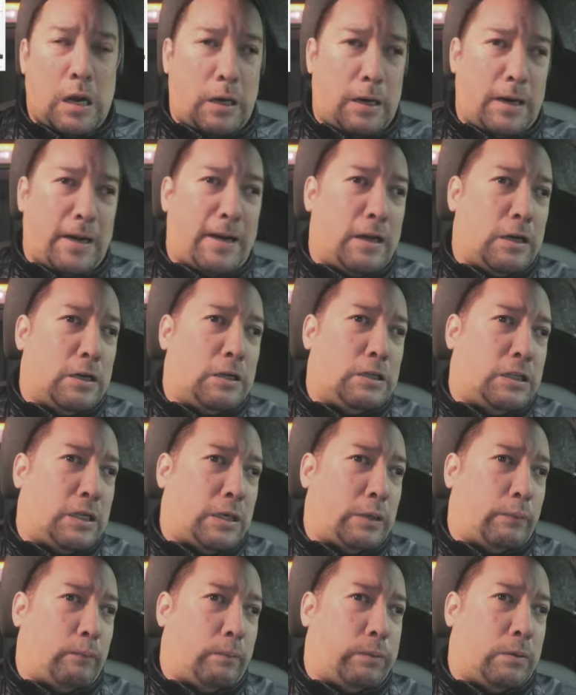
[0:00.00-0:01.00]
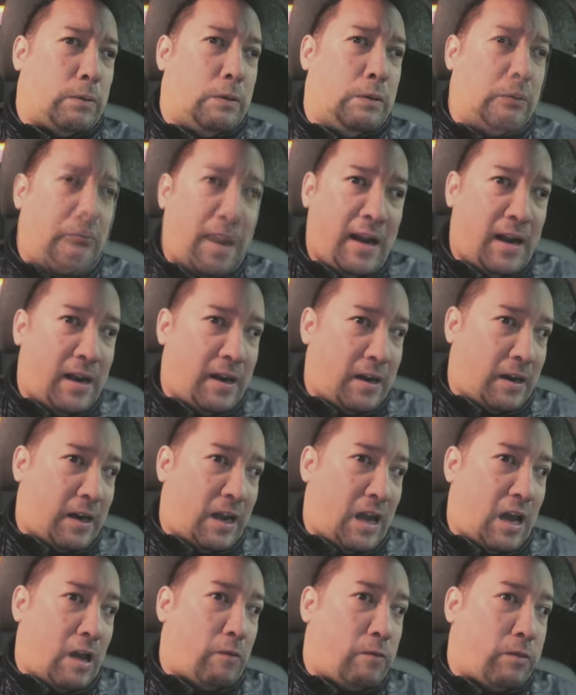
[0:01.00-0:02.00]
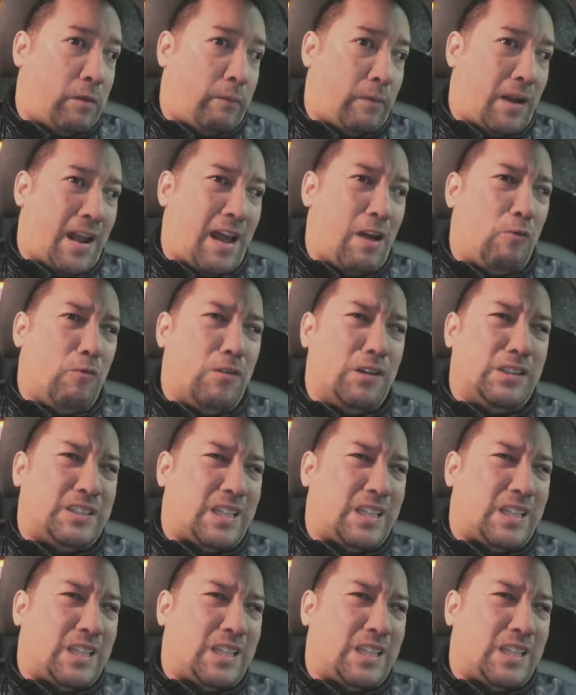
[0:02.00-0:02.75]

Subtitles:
leadership in Gotham. That was